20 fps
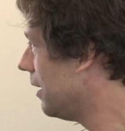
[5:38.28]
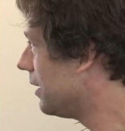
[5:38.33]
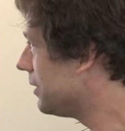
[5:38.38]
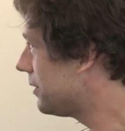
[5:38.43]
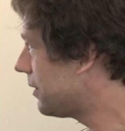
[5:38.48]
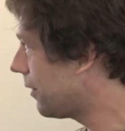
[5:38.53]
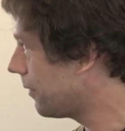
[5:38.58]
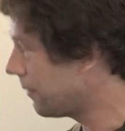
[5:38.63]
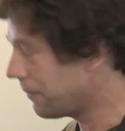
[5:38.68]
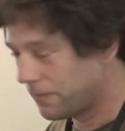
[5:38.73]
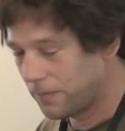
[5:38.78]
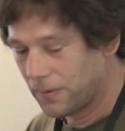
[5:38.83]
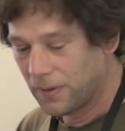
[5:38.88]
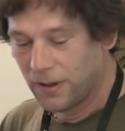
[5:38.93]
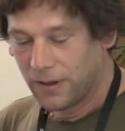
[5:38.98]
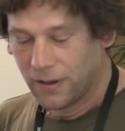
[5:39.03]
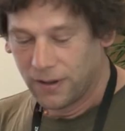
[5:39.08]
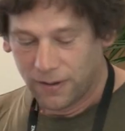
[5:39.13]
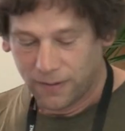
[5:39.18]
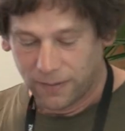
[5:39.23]
so,
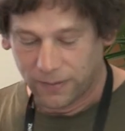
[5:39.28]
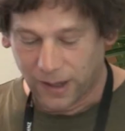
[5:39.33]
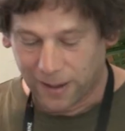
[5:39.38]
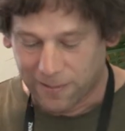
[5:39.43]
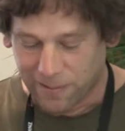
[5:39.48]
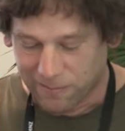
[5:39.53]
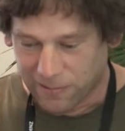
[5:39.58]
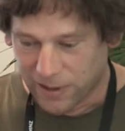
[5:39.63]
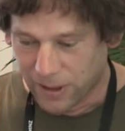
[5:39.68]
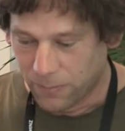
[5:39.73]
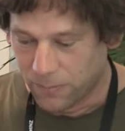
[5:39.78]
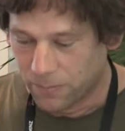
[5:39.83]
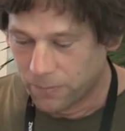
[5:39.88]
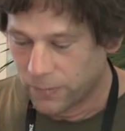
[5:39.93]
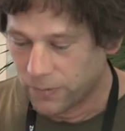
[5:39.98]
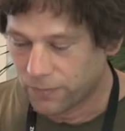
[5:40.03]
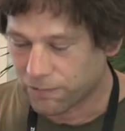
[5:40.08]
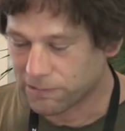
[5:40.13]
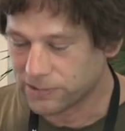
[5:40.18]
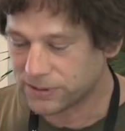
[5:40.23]
Garrett Graham,
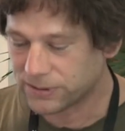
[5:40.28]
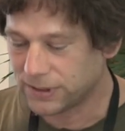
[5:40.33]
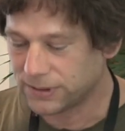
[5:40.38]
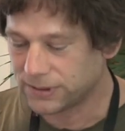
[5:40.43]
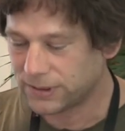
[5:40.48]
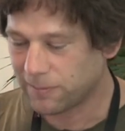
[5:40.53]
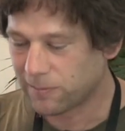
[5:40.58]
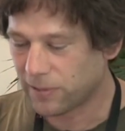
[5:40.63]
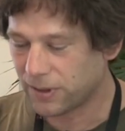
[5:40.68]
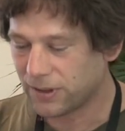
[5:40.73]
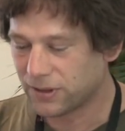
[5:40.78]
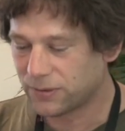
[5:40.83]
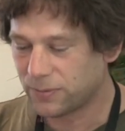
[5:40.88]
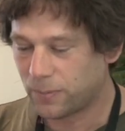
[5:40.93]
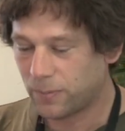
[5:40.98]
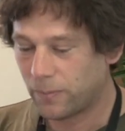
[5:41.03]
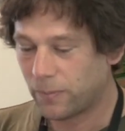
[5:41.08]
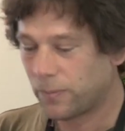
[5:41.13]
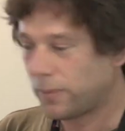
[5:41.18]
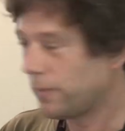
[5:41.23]
for instance, he wrote this
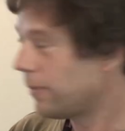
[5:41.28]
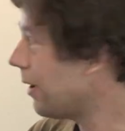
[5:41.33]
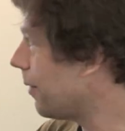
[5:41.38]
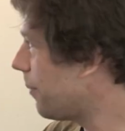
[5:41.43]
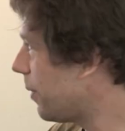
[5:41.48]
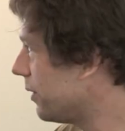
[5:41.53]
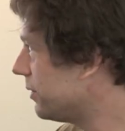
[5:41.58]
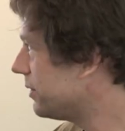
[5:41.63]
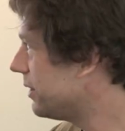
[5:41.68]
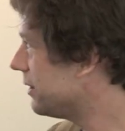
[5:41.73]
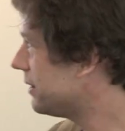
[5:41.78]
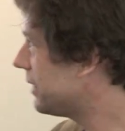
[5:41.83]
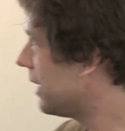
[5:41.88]
post that